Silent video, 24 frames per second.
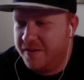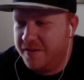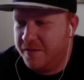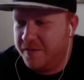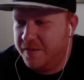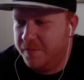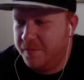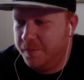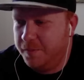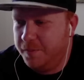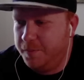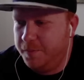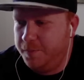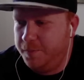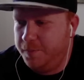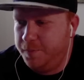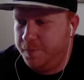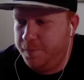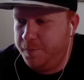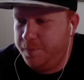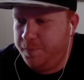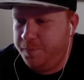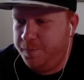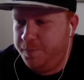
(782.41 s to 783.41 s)

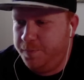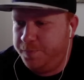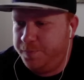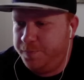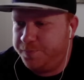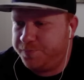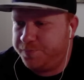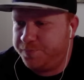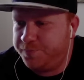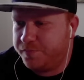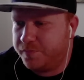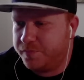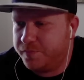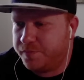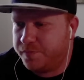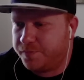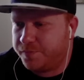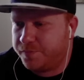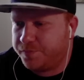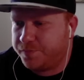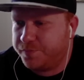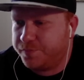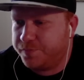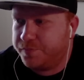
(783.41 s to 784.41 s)

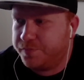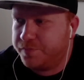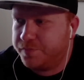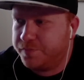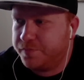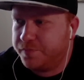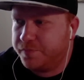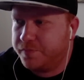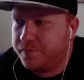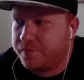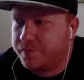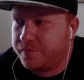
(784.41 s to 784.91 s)
No words are spoken by the person on screen.